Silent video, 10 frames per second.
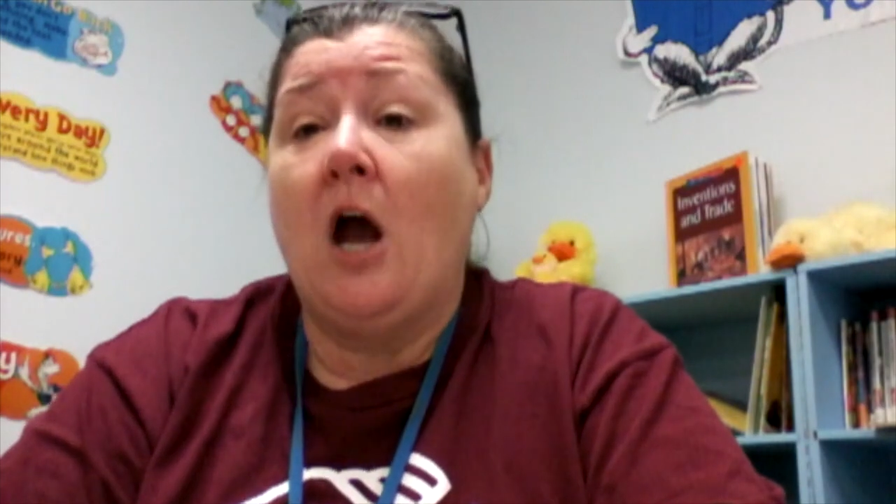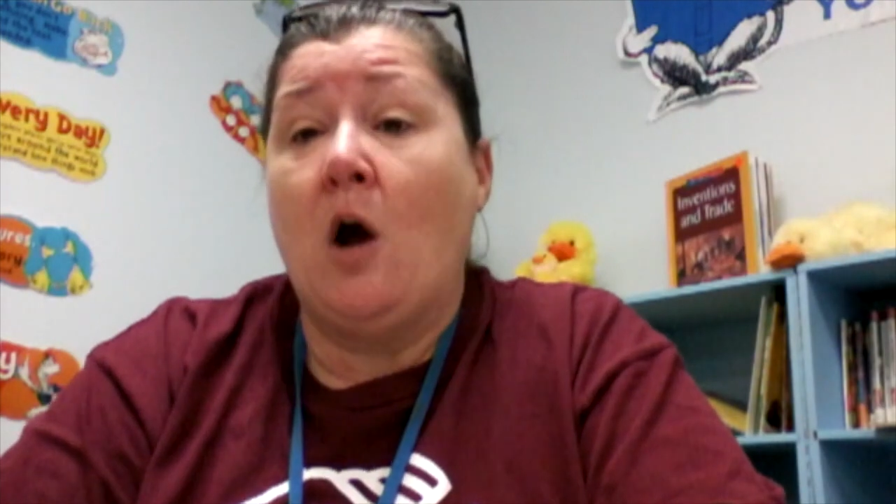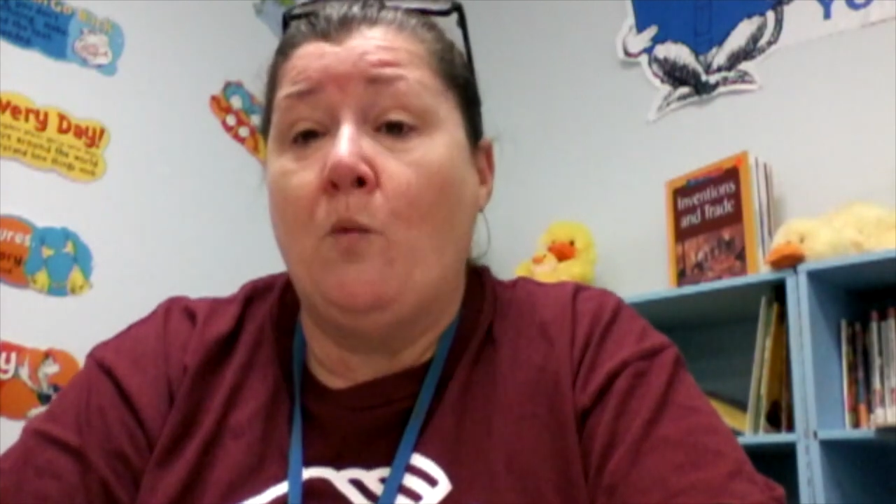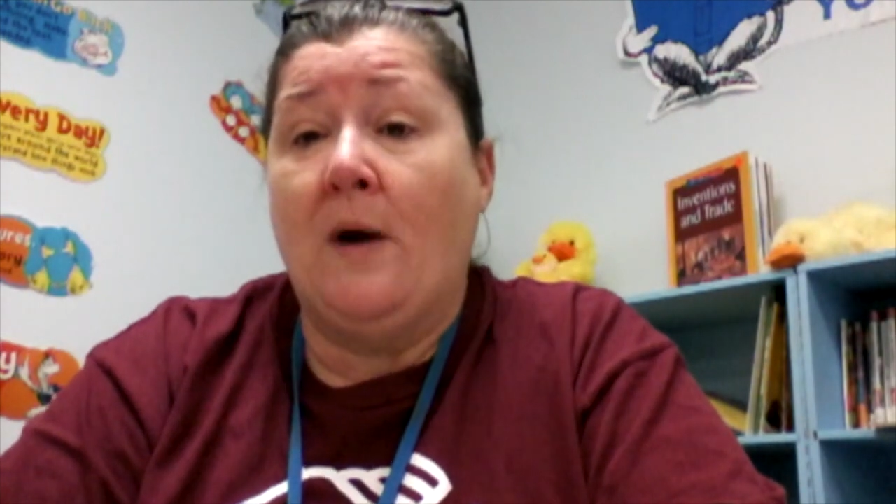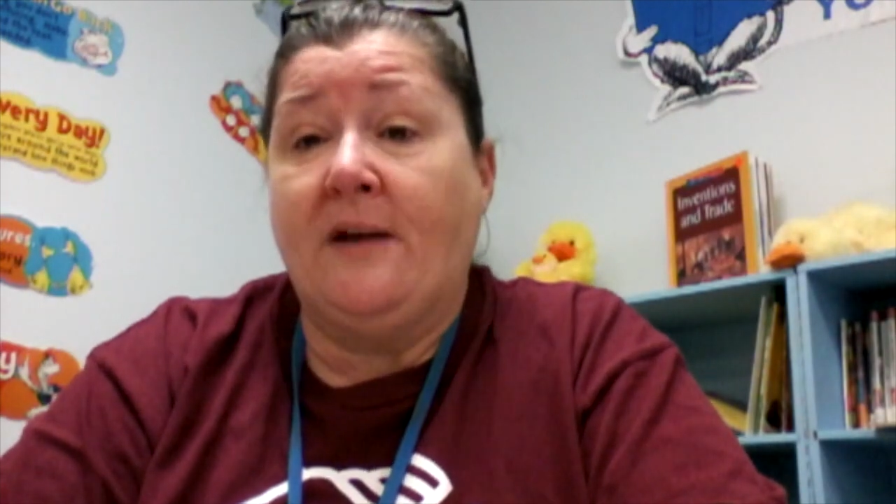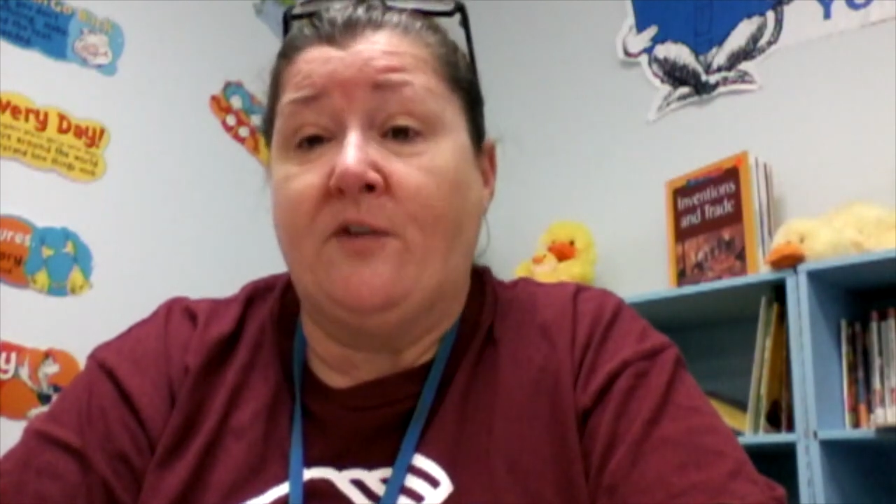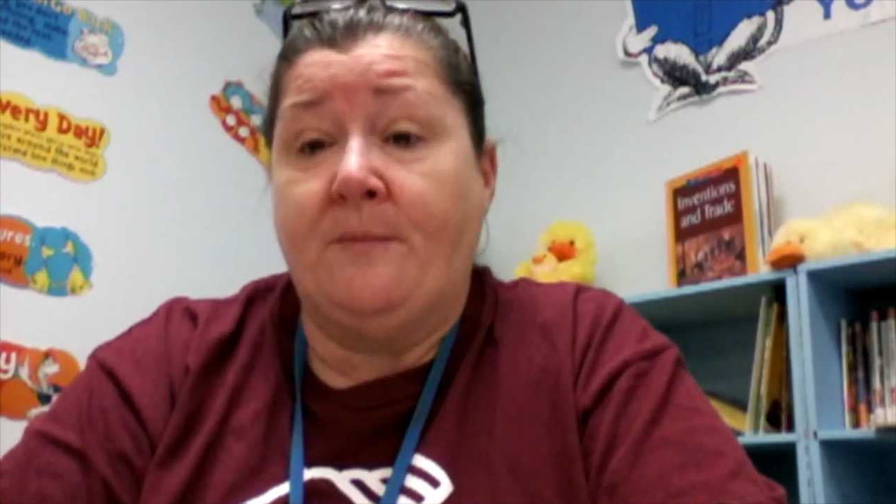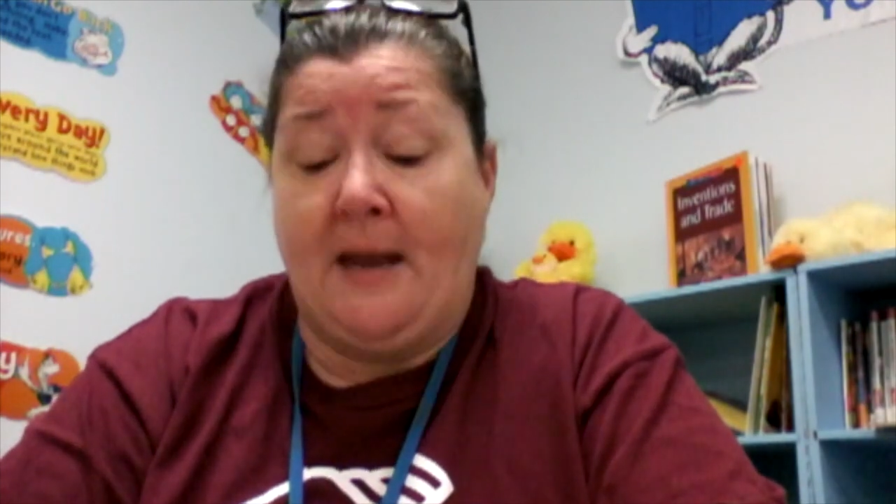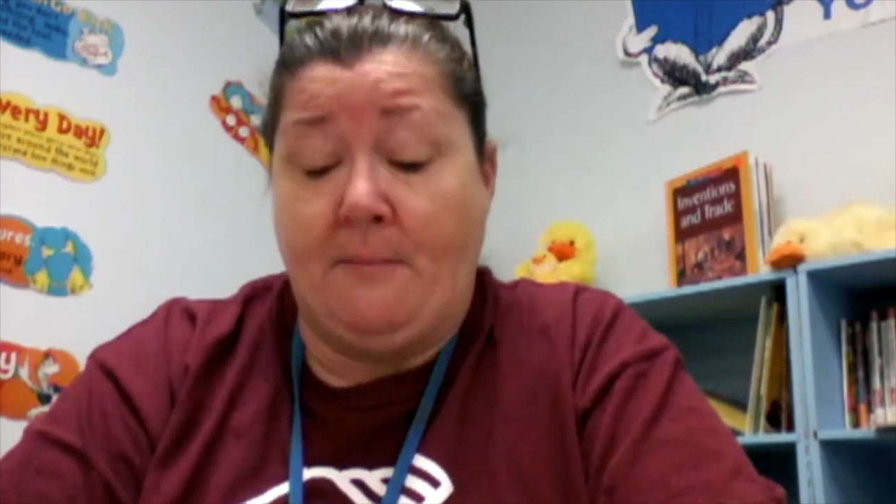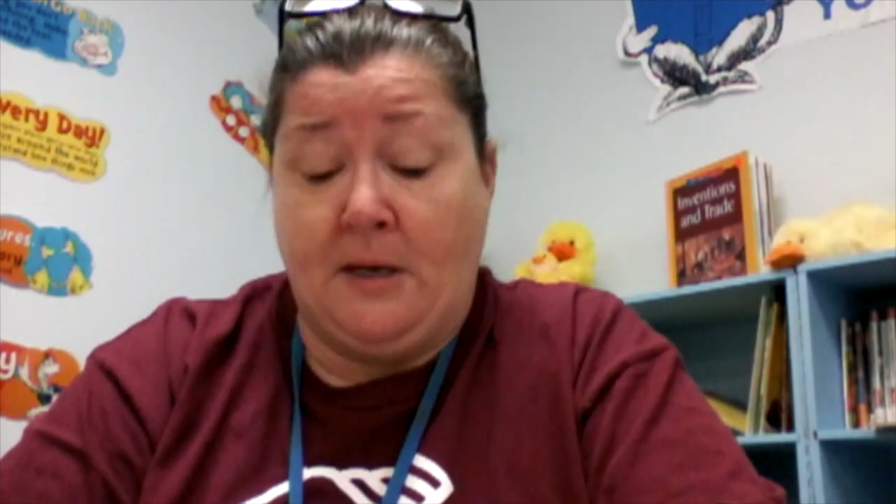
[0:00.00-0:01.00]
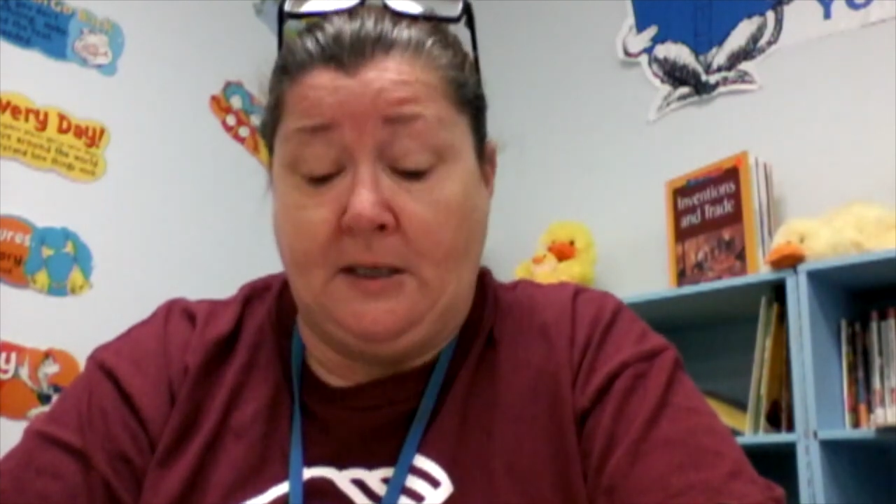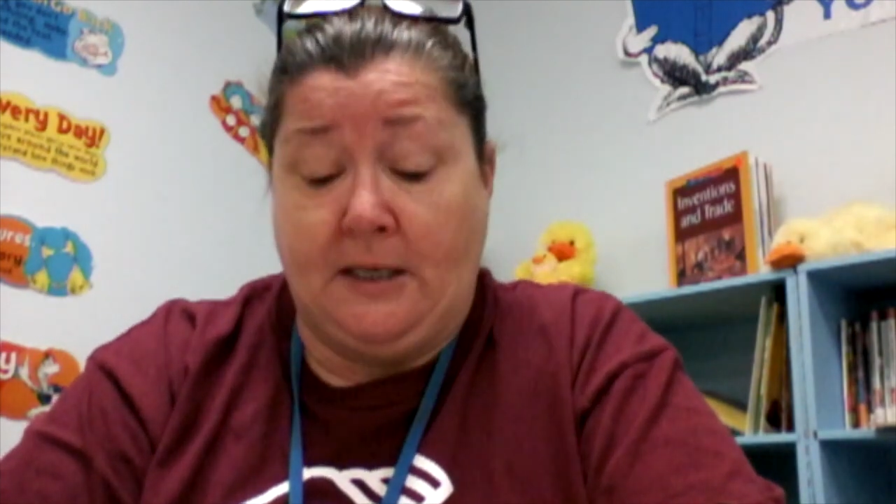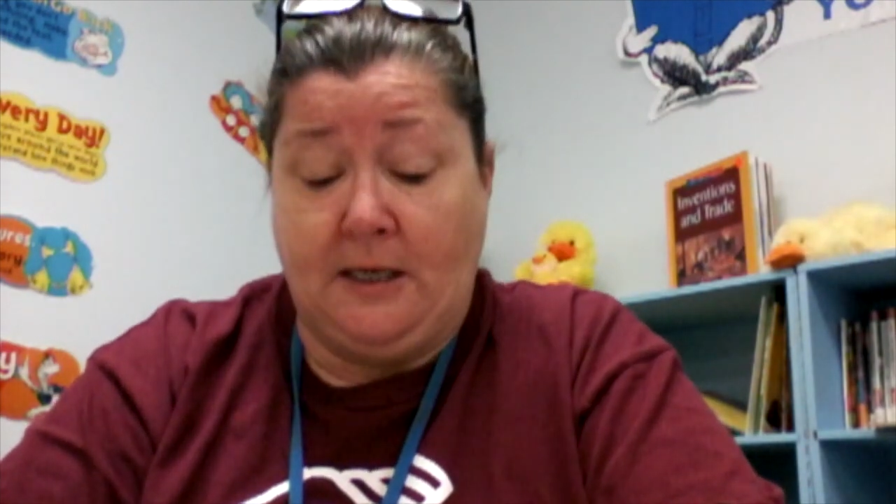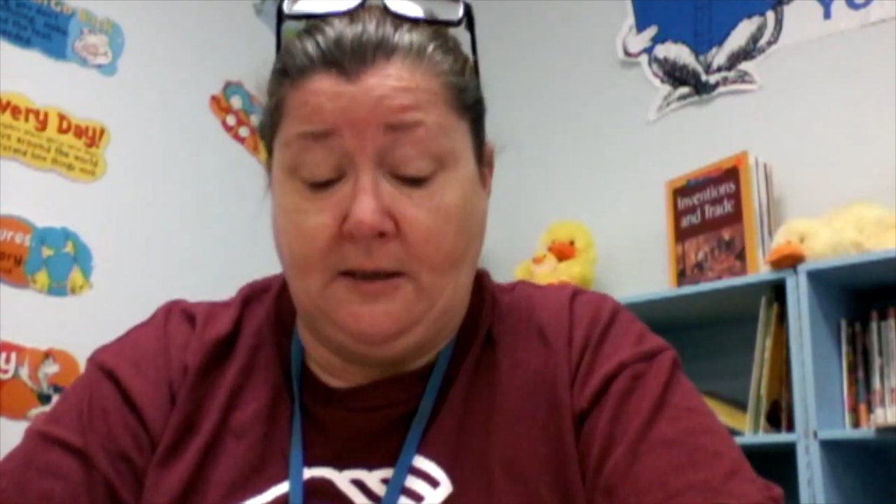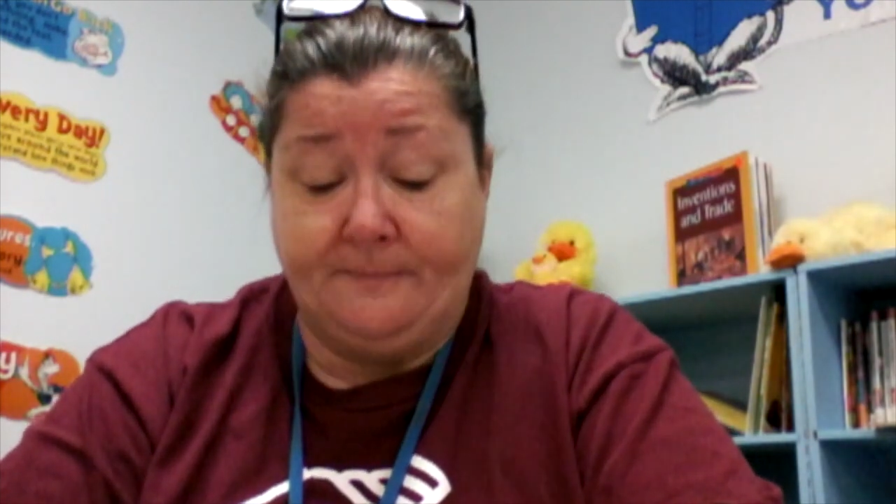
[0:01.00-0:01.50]
away from that
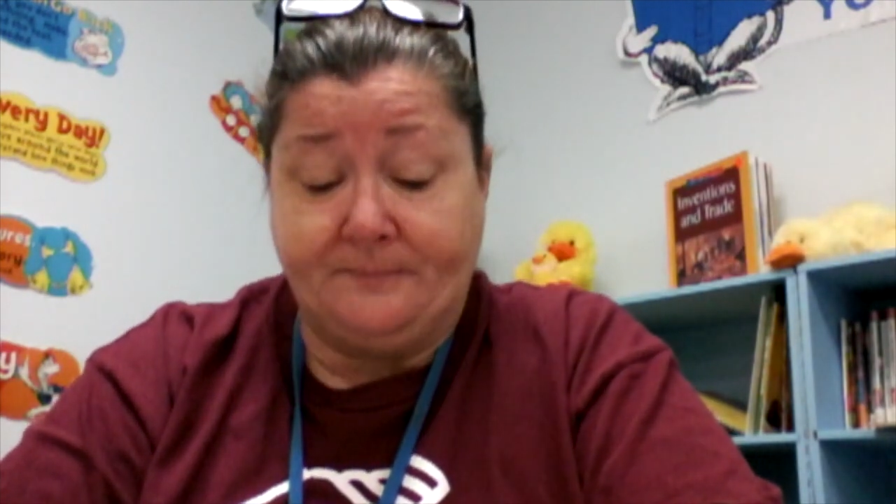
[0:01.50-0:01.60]
monkey.